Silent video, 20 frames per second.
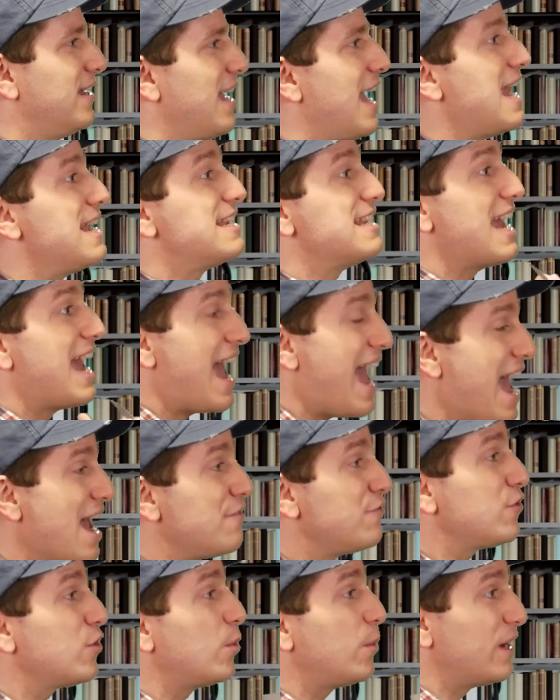And to
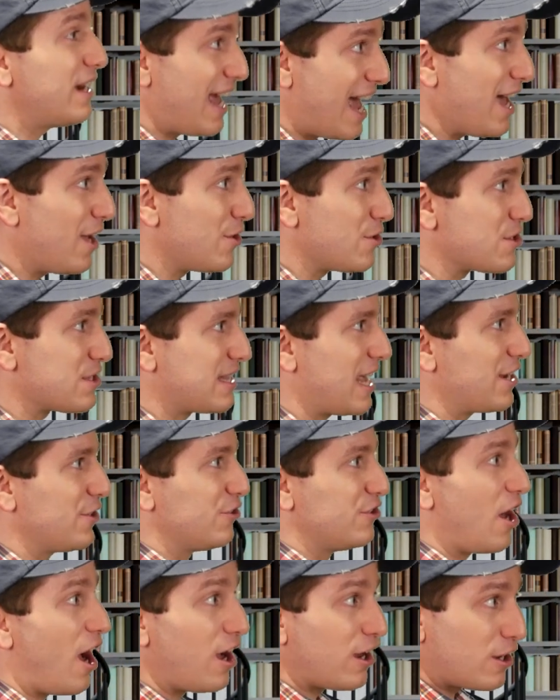everyone else that you're
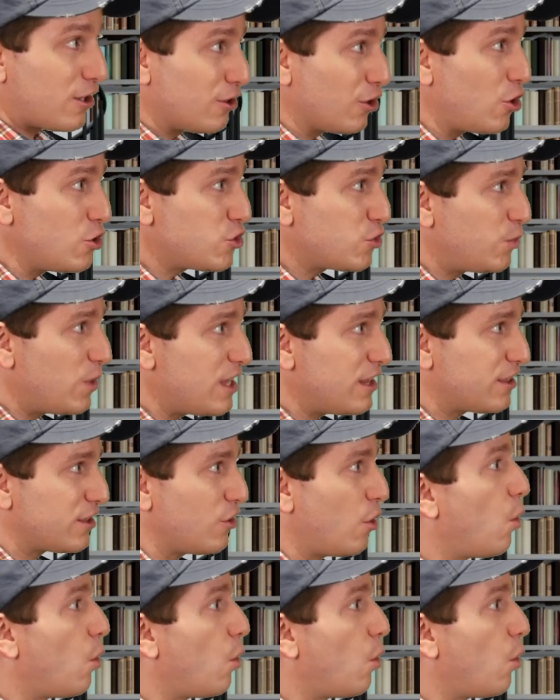not close with